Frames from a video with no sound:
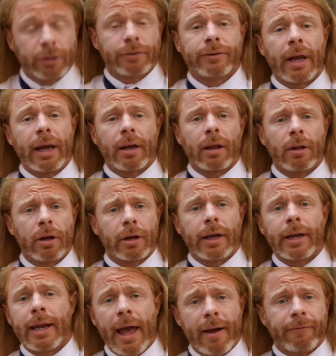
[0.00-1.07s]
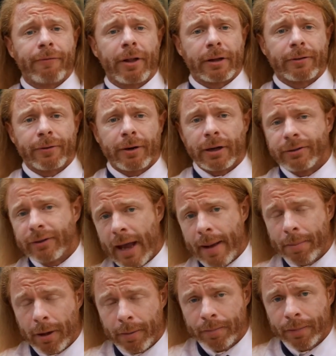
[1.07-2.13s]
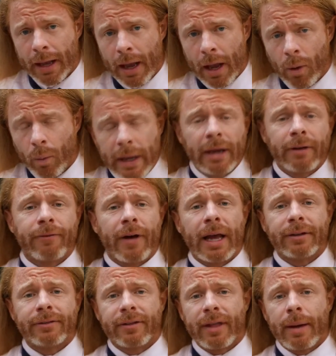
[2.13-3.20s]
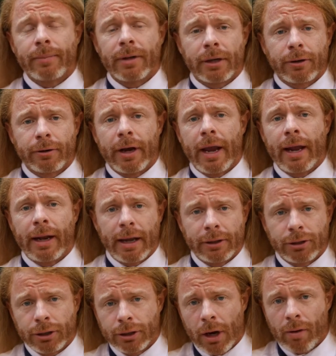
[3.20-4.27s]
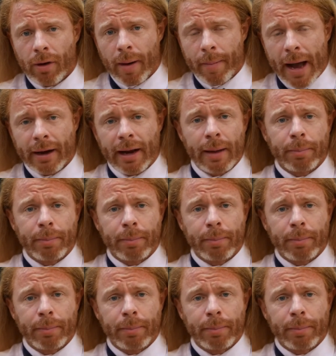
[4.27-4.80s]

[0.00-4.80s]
Just take a look at Netflix, for example we advised them to create a show about